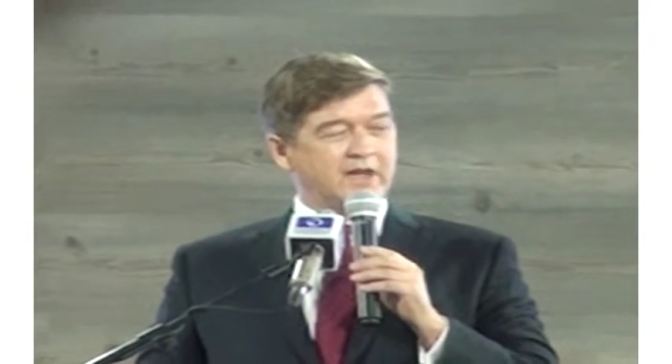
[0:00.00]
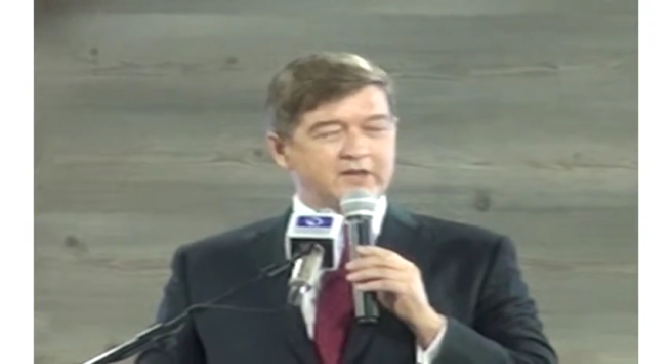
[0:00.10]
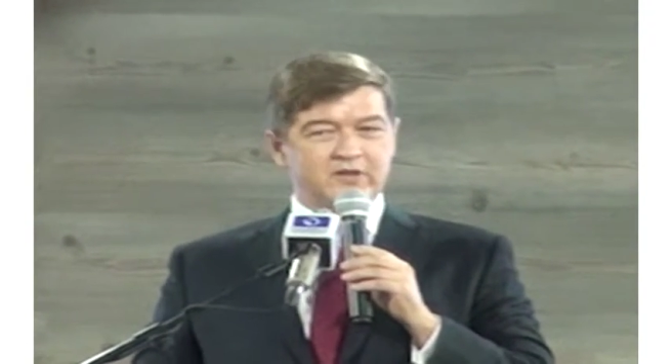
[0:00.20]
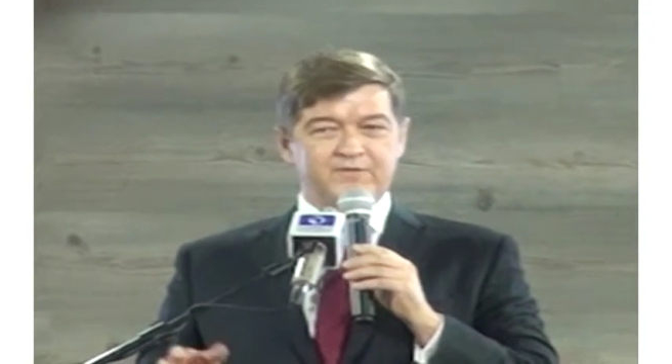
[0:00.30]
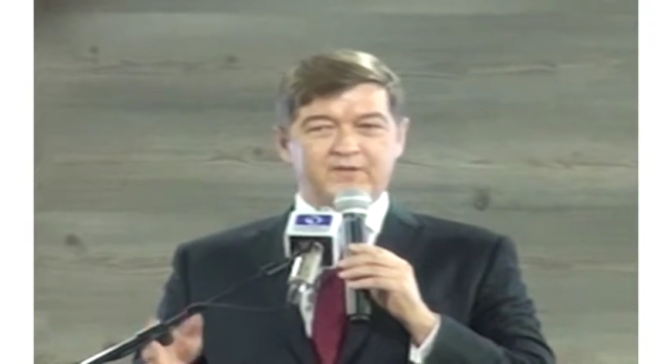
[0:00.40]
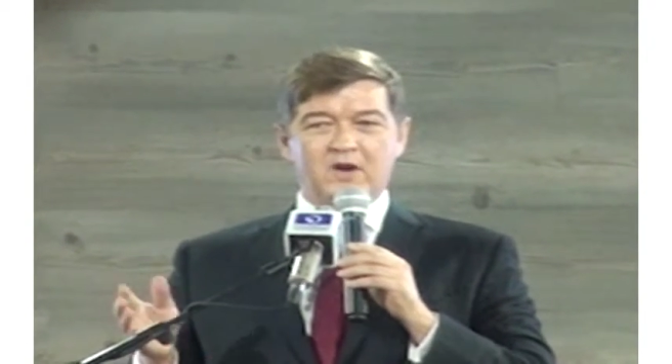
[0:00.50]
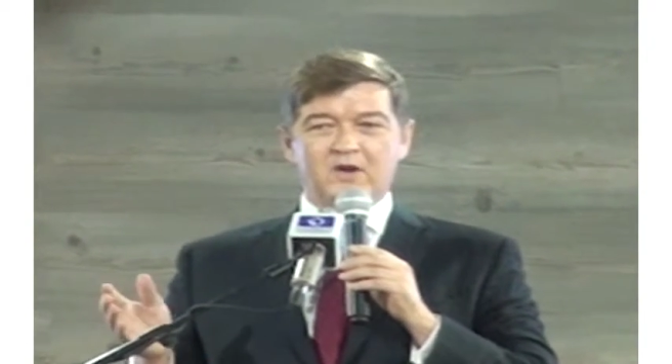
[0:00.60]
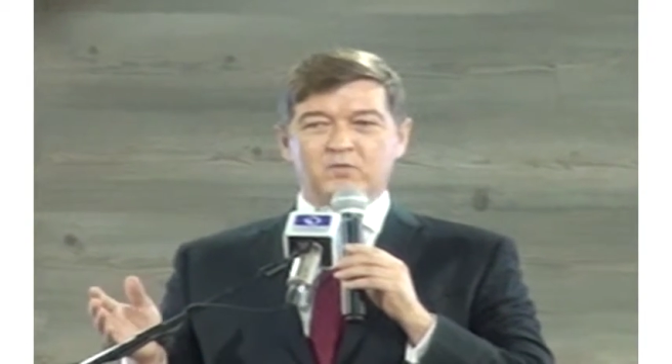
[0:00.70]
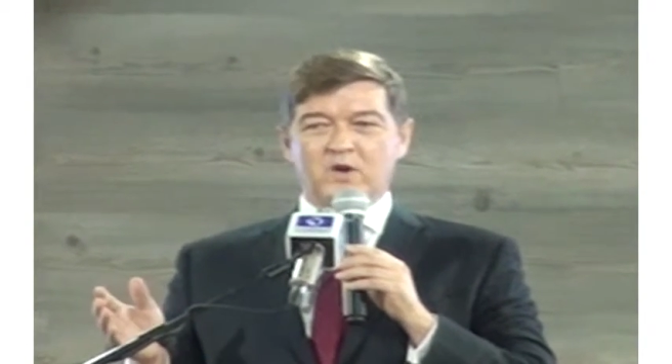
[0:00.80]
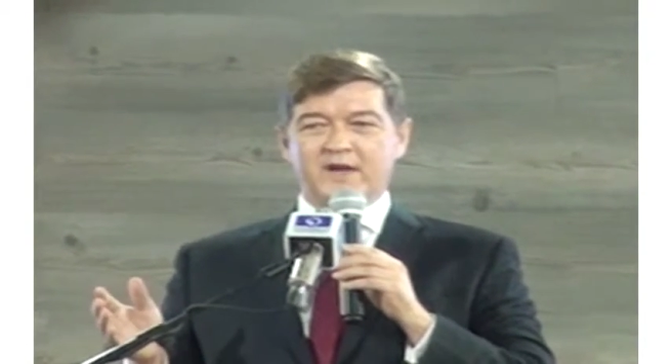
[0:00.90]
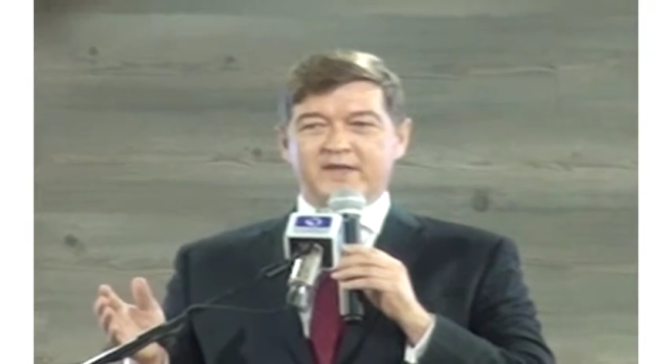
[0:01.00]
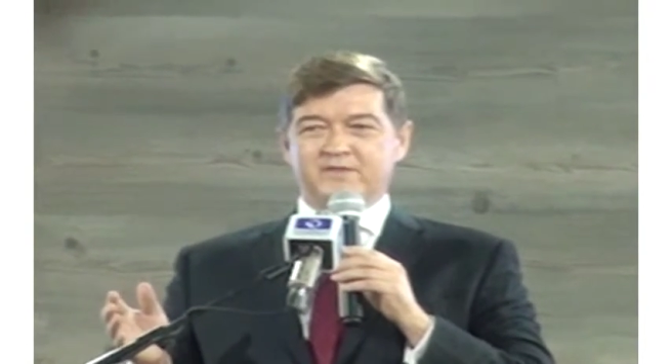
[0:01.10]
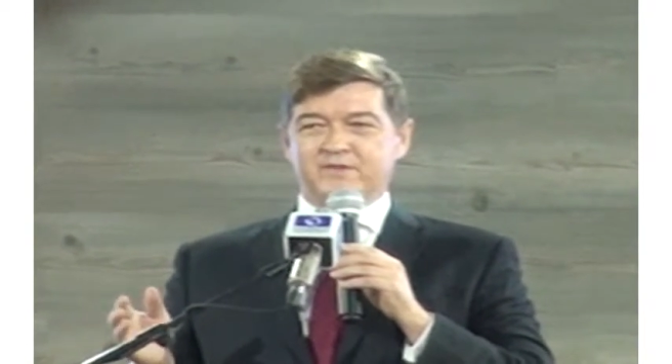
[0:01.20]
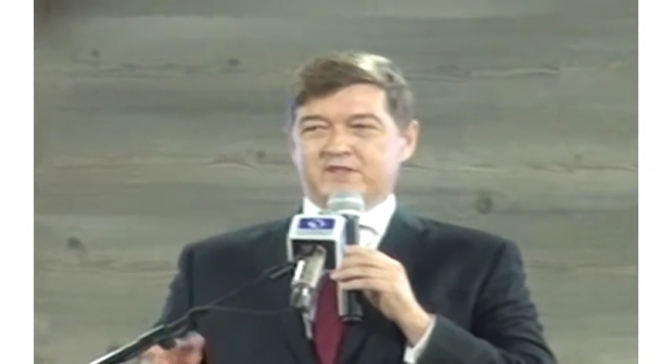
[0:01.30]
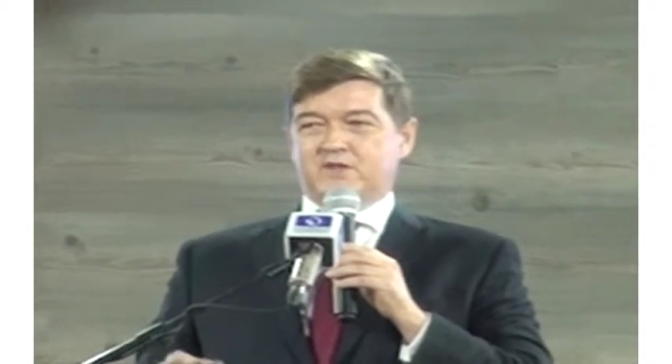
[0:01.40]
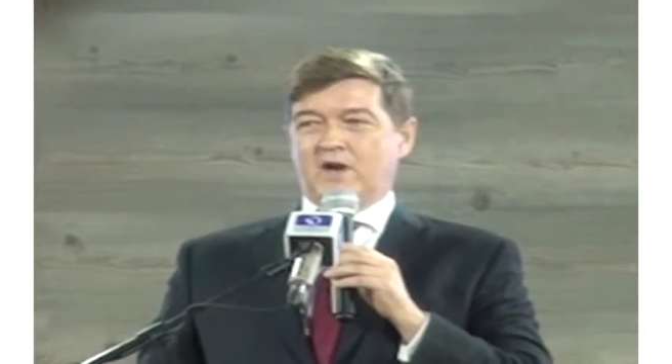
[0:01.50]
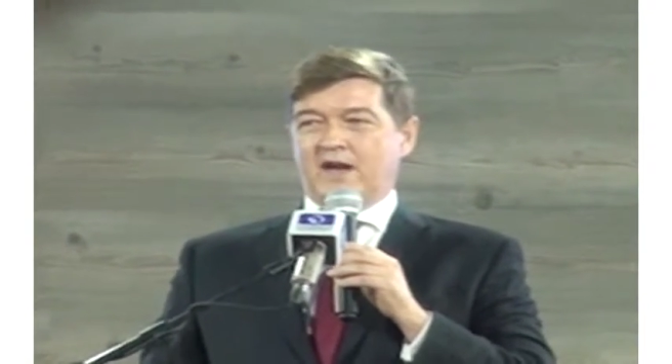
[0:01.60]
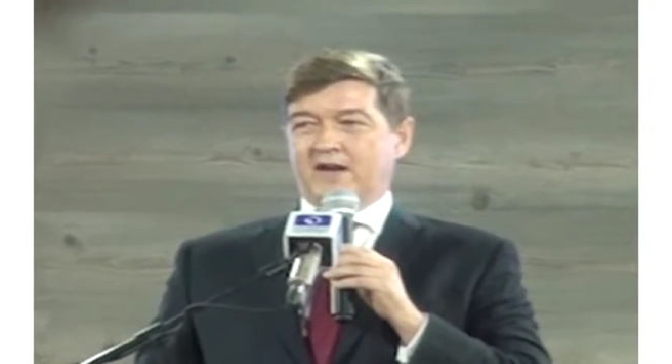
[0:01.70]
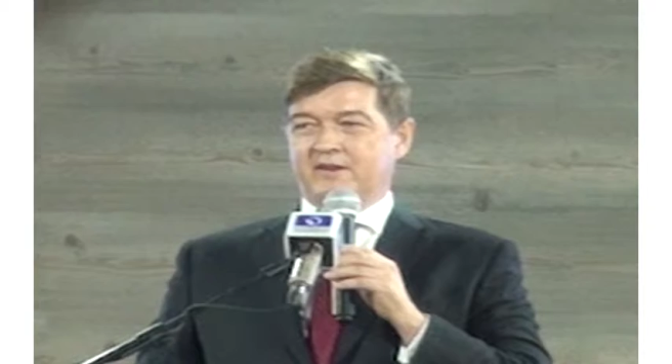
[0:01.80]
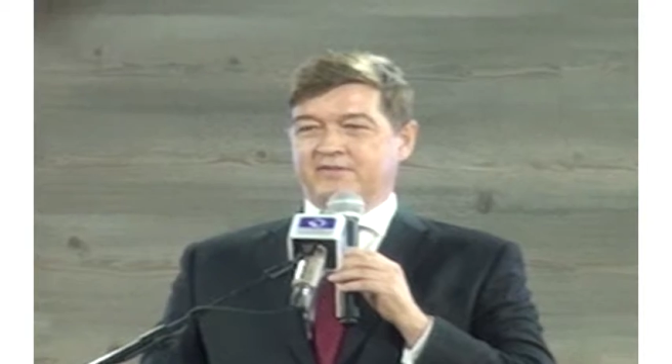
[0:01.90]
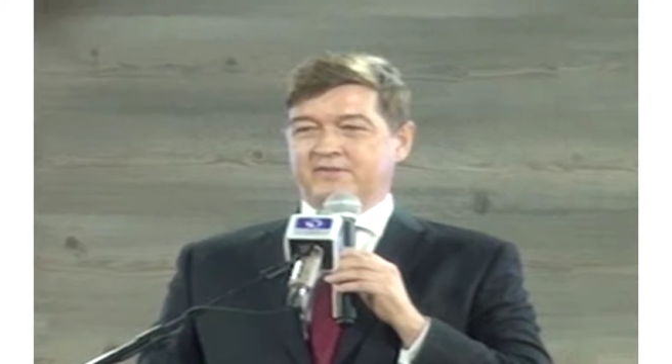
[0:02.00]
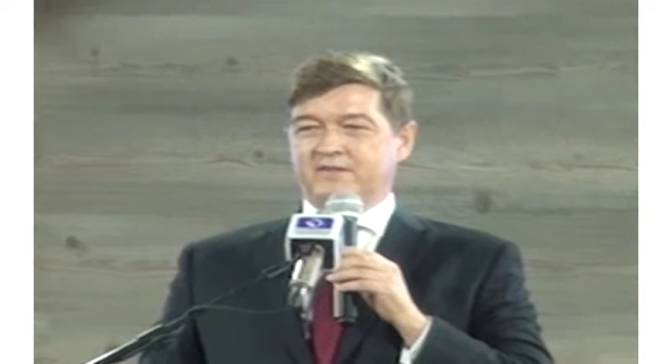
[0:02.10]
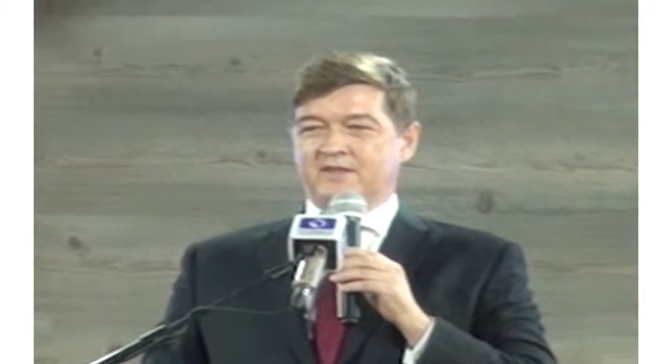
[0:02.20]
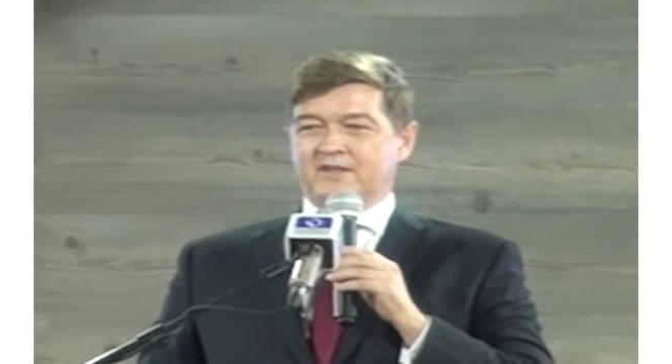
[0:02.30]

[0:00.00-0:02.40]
And on the far right of this graph,